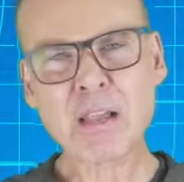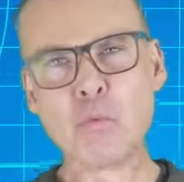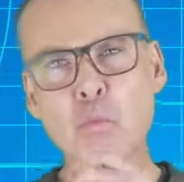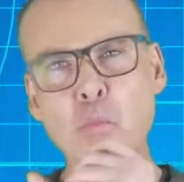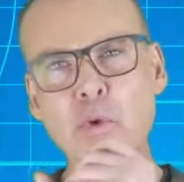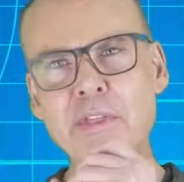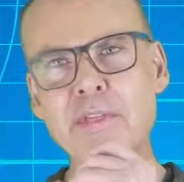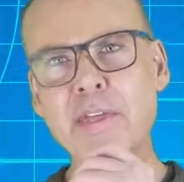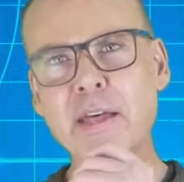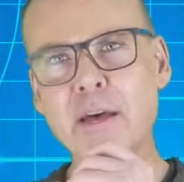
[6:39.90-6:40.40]

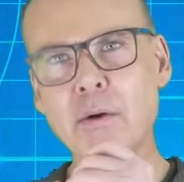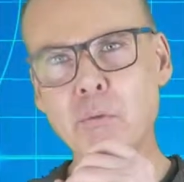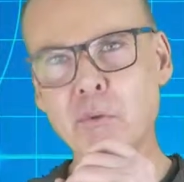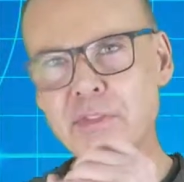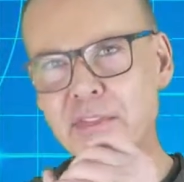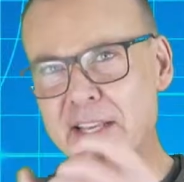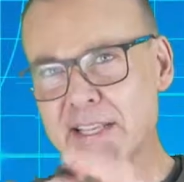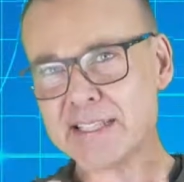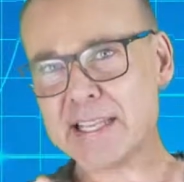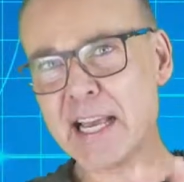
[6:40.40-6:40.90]
with
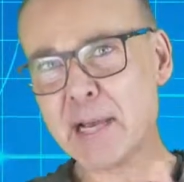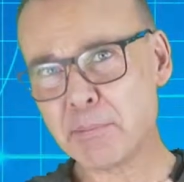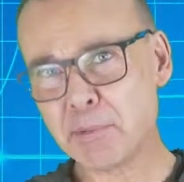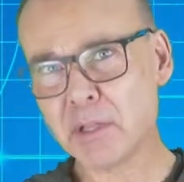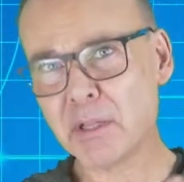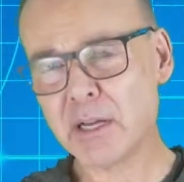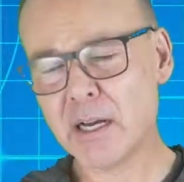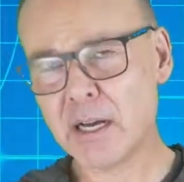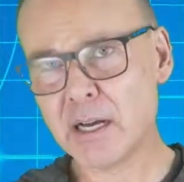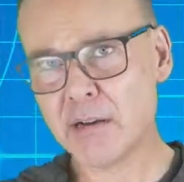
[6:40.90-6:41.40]
the
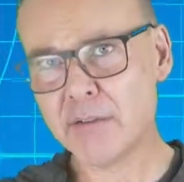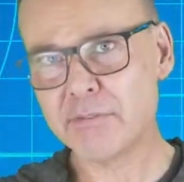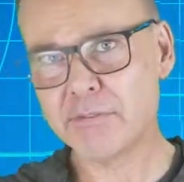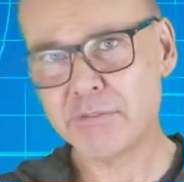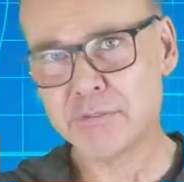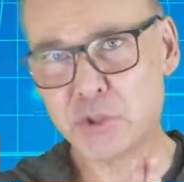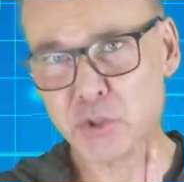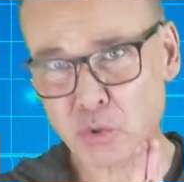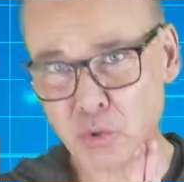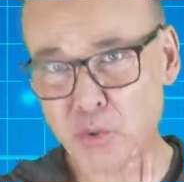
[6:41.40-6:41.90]
example
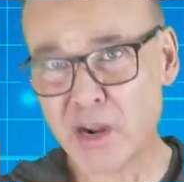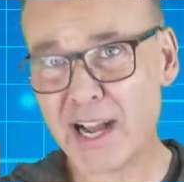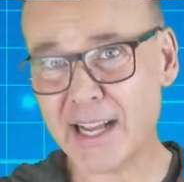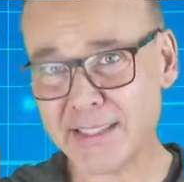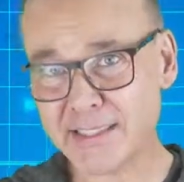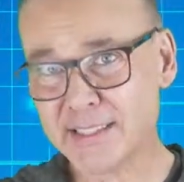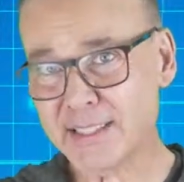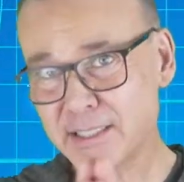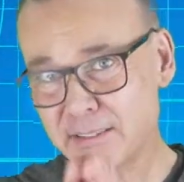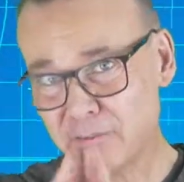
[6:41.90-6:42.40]
of
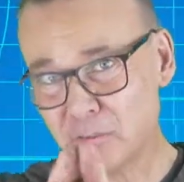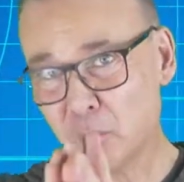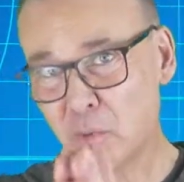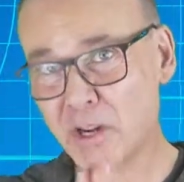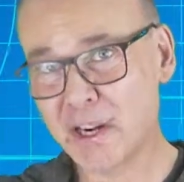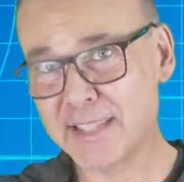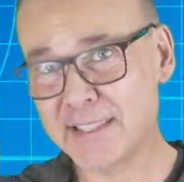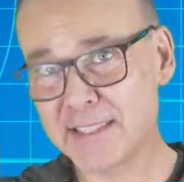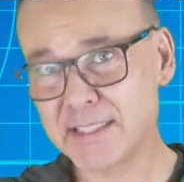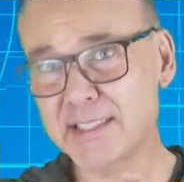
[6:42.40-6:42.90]
trust, the
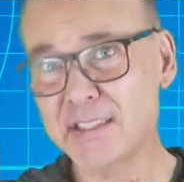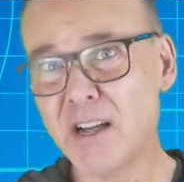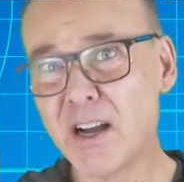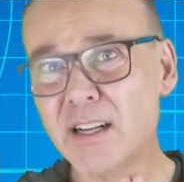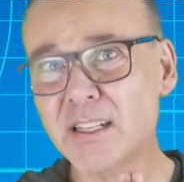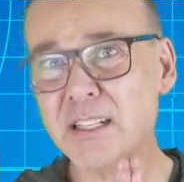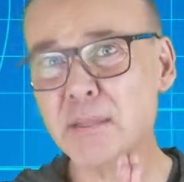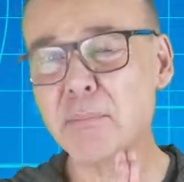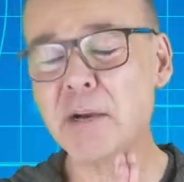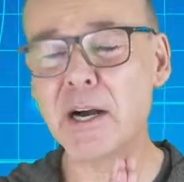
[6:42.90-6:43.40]
one I just
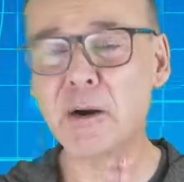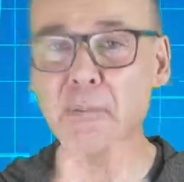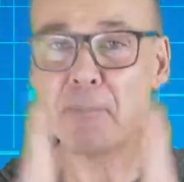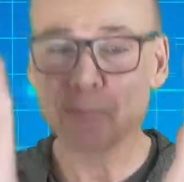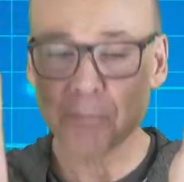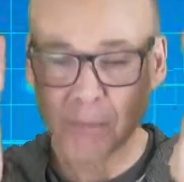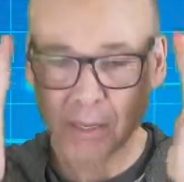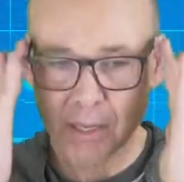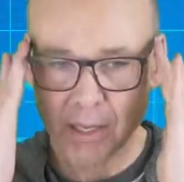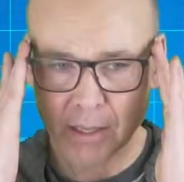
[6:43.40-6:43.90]
talked
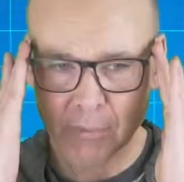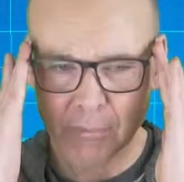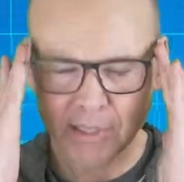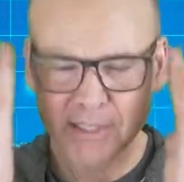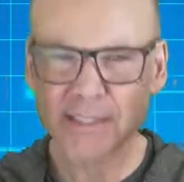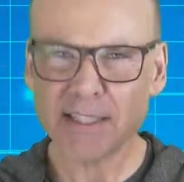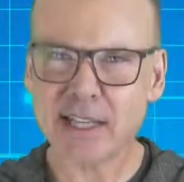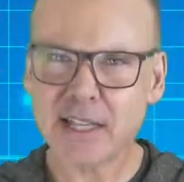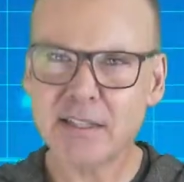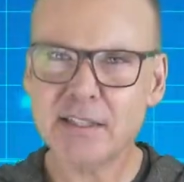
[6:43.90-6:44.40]
about,
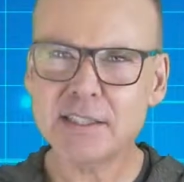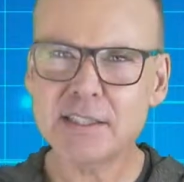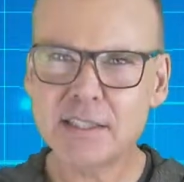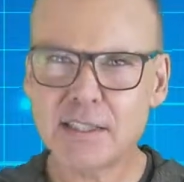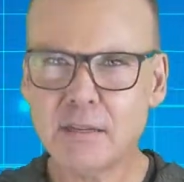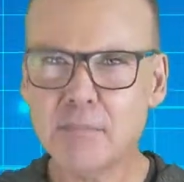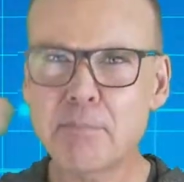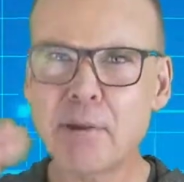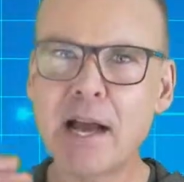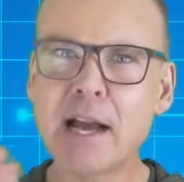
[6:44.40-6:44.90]
let's
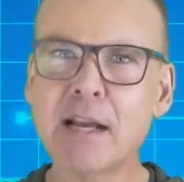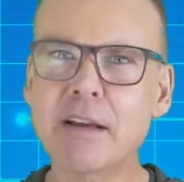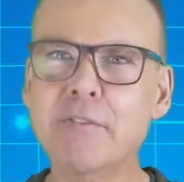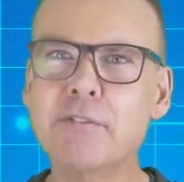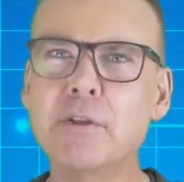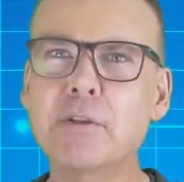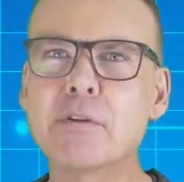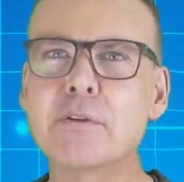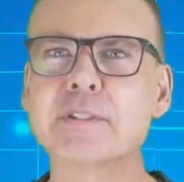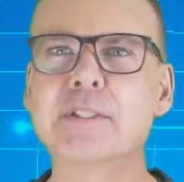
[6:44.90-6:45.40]
unpack a
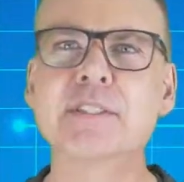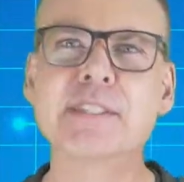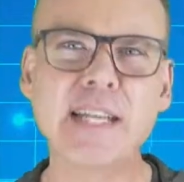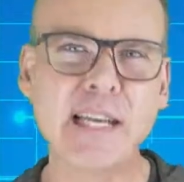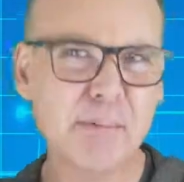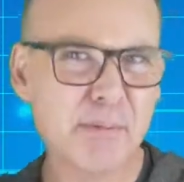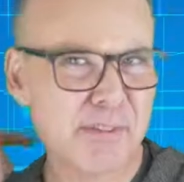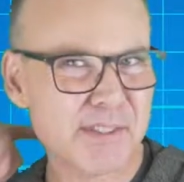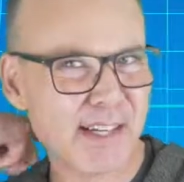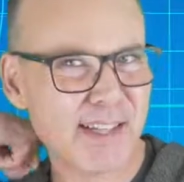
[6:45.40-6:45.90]
few of those
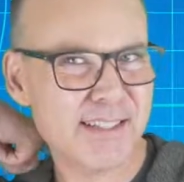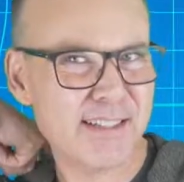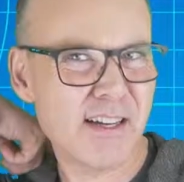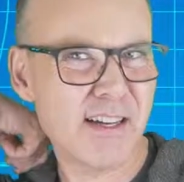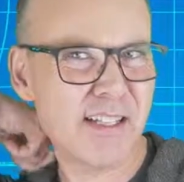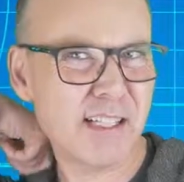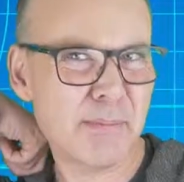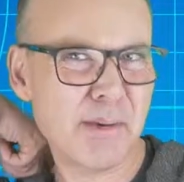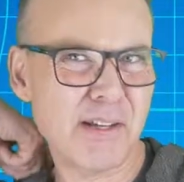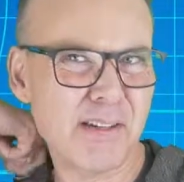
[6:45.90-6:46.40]
examples I
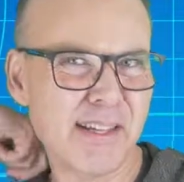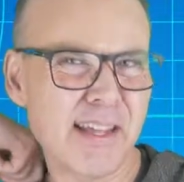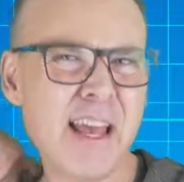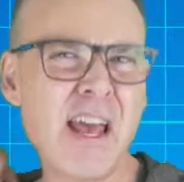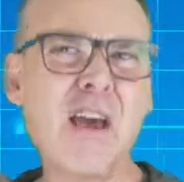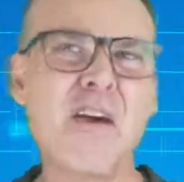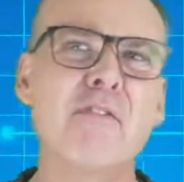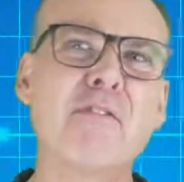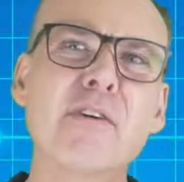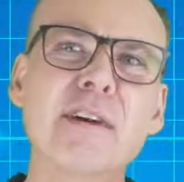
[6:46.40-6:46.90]
talked about.
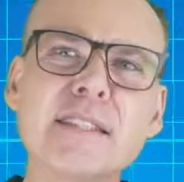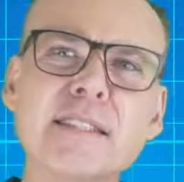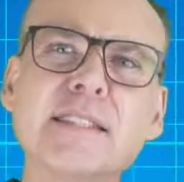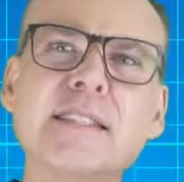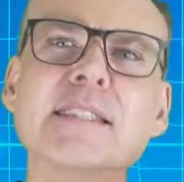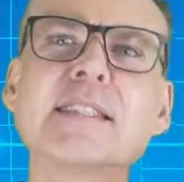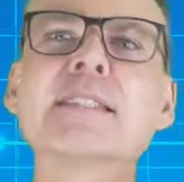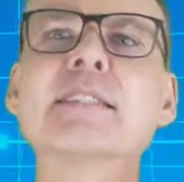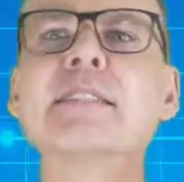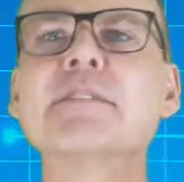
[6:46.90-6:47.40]
For
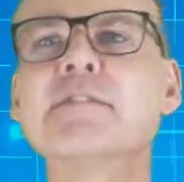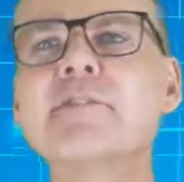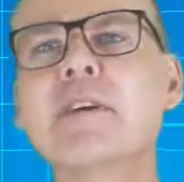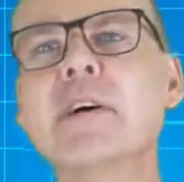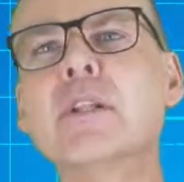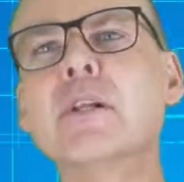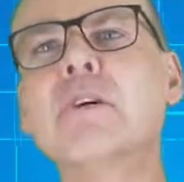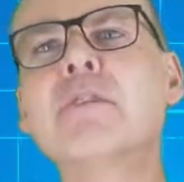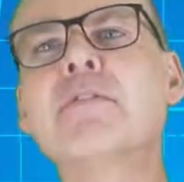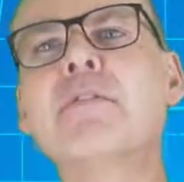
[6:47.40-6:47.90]
instance, the
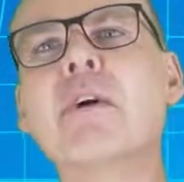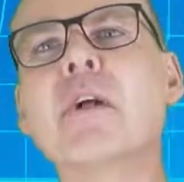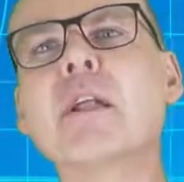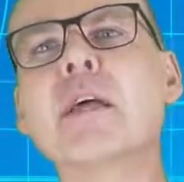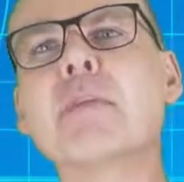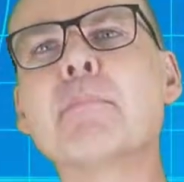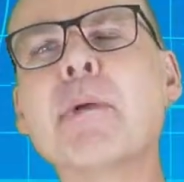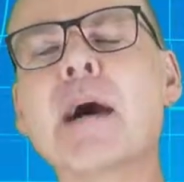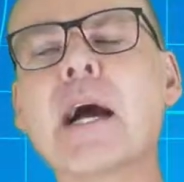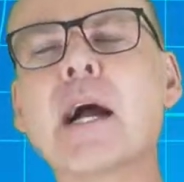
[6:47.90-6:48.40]
fellow
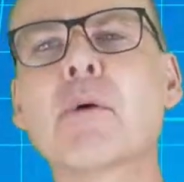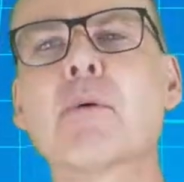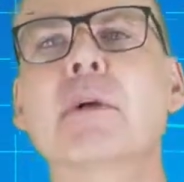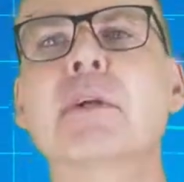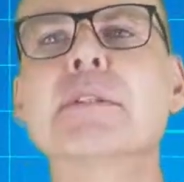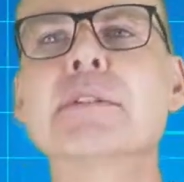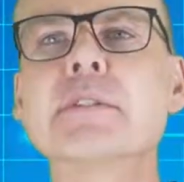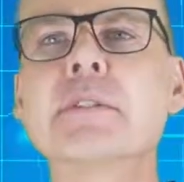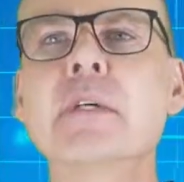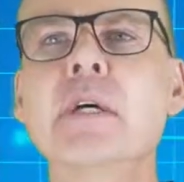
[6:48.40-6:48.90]
falling
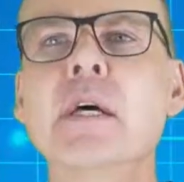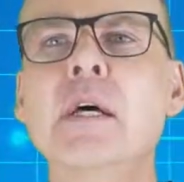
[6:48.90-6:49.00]
backwards.